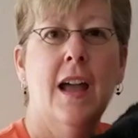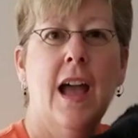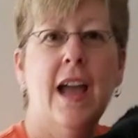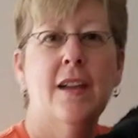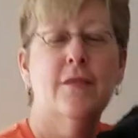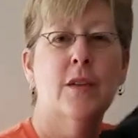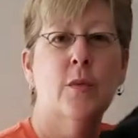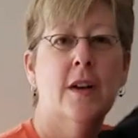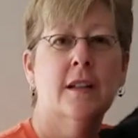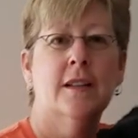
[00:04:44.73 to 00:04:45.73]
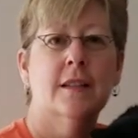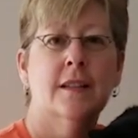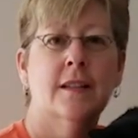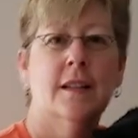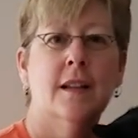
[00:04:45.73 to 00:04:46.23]
Hi everyone.
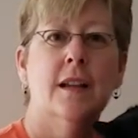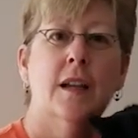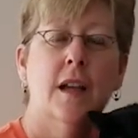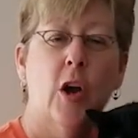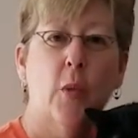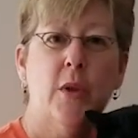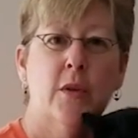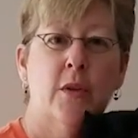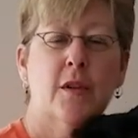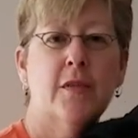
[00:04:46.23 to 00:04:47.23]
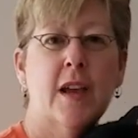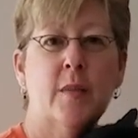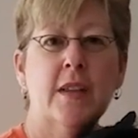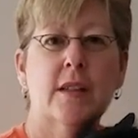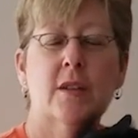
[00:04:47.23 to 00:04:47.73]
Hope you and your
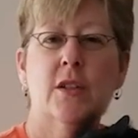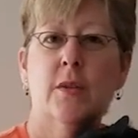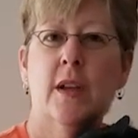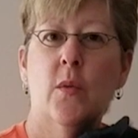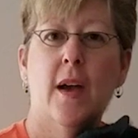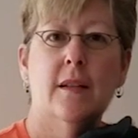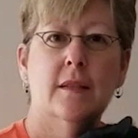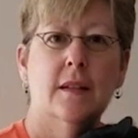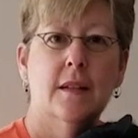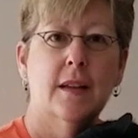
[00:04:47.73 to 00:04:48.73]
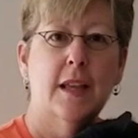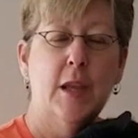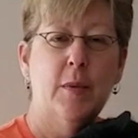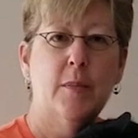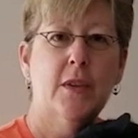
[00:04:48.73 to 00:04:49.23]
families are doing well.
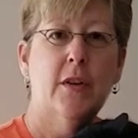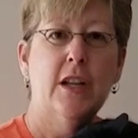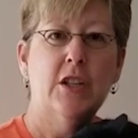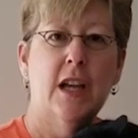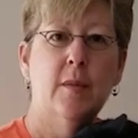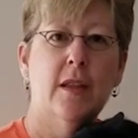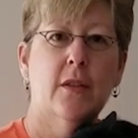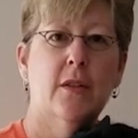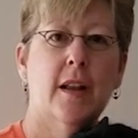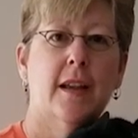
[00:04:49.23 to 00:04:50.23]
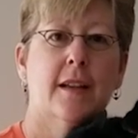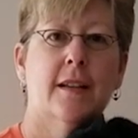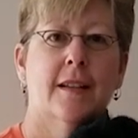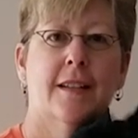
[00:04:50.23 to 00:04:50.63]
Keep up the great job you learning